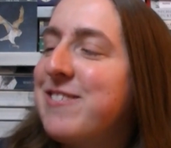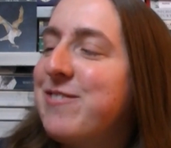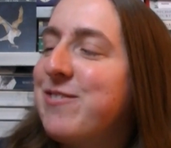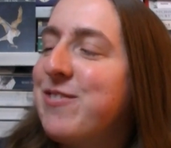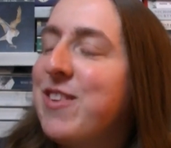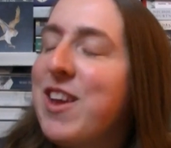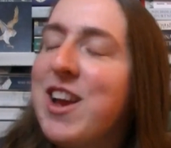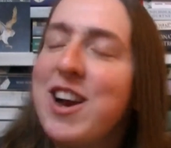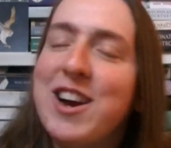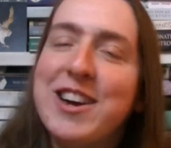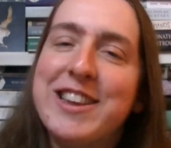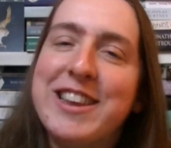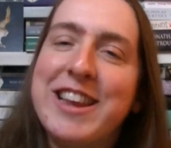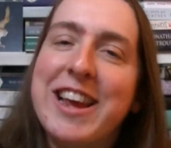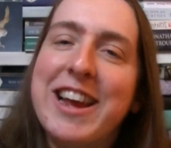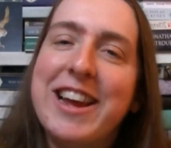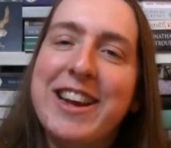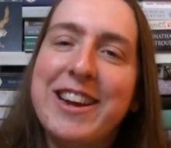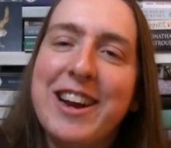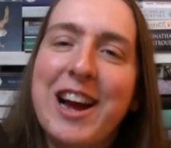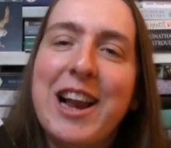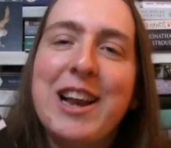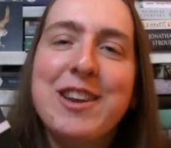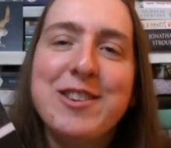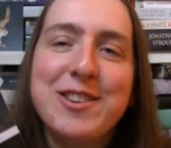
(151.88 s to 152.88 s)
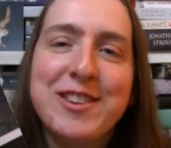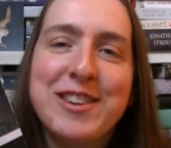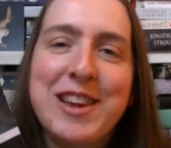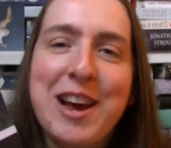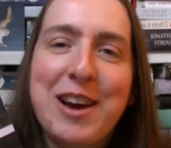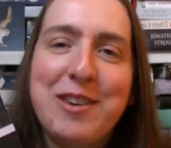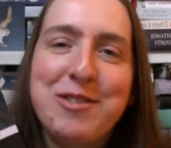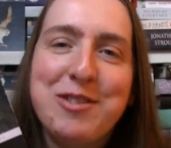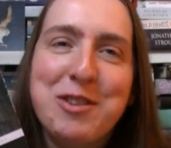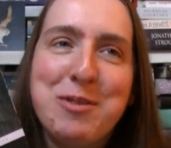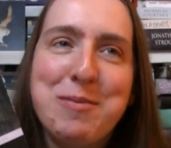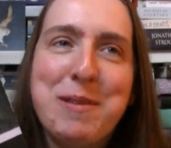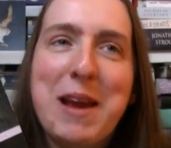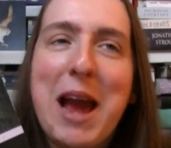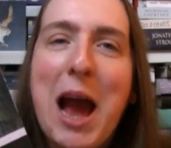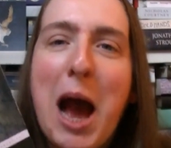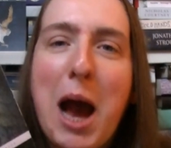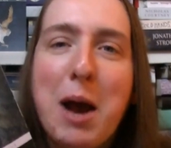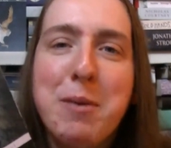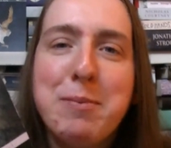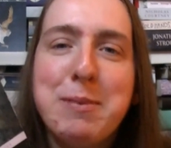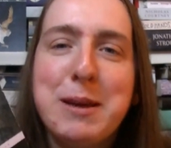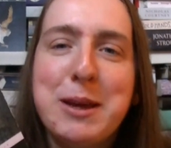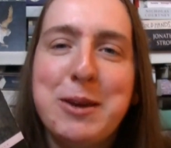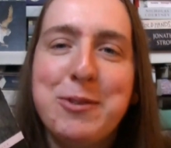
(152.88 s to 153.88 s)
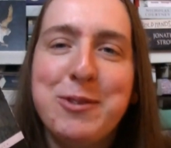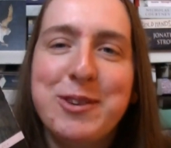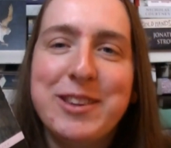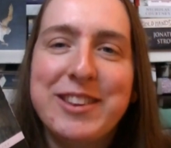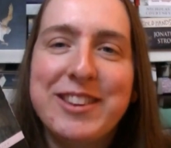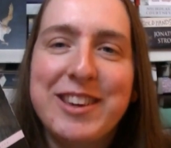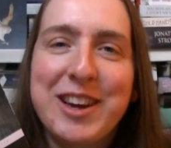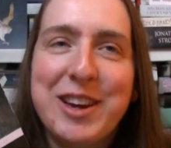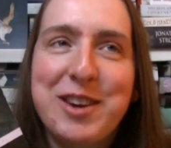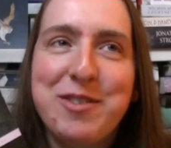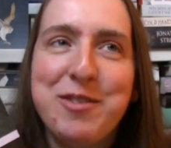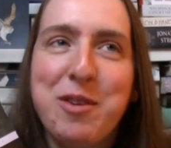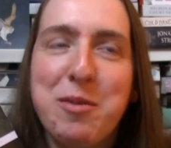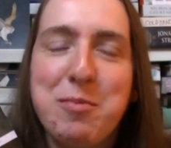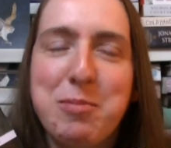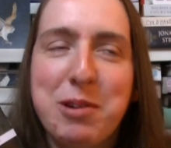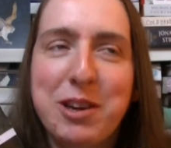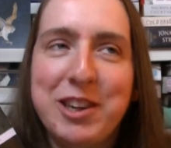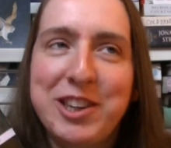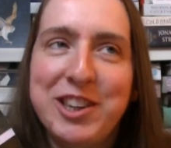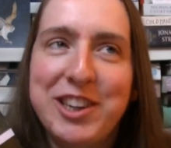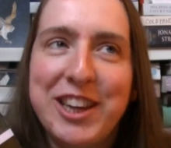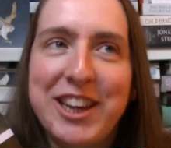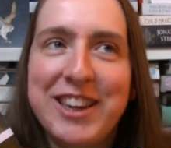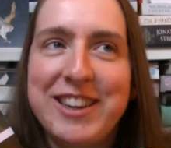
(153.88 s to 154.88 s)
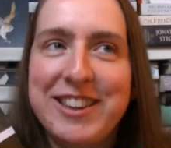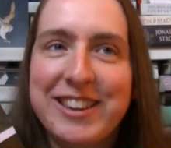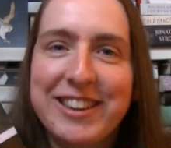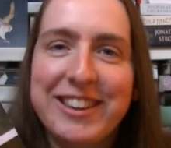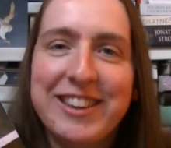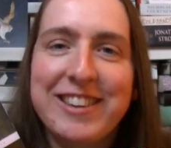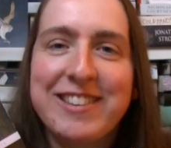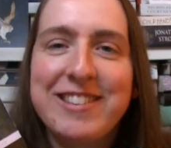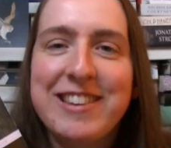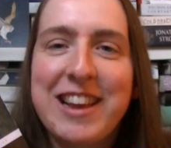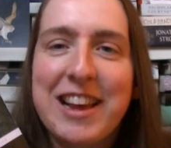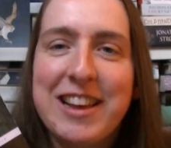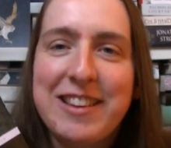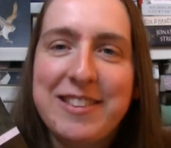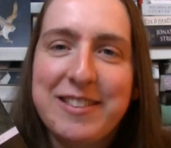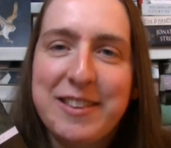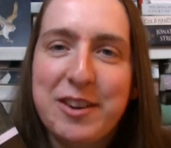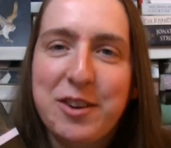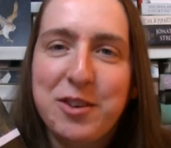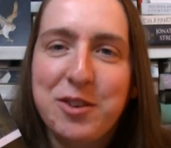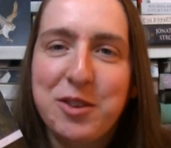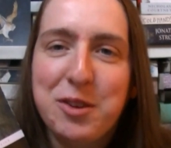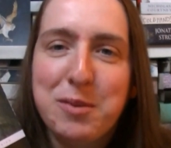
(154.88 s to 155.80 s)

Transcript: I think I'll just have to be happy with kind of appreciating this less than other